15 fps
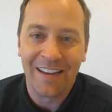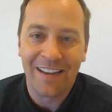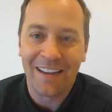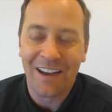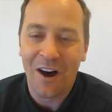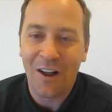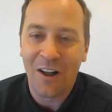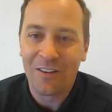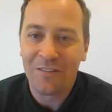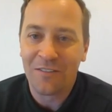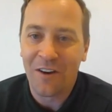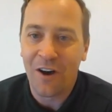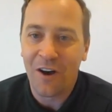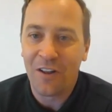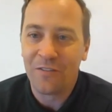all
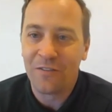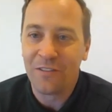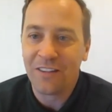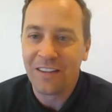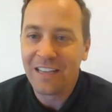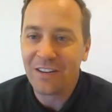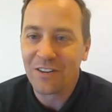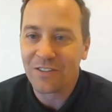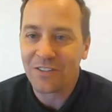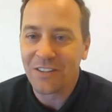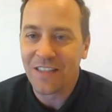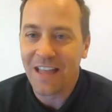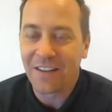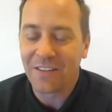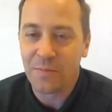of the leaders
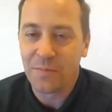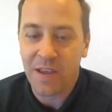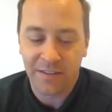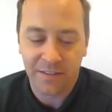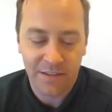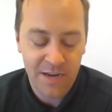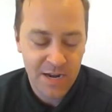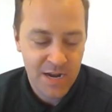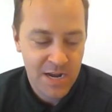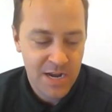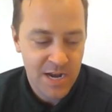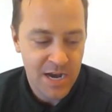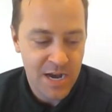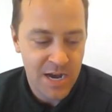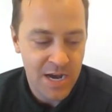in that space
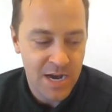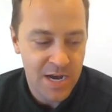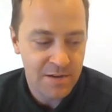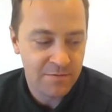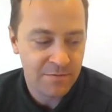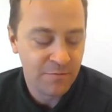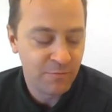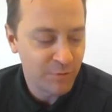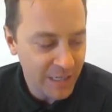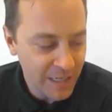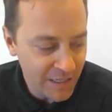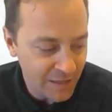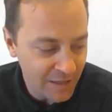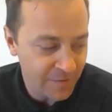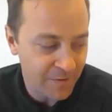
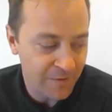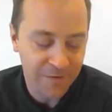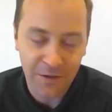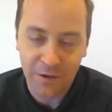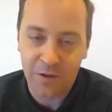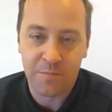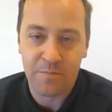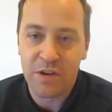really fulfill the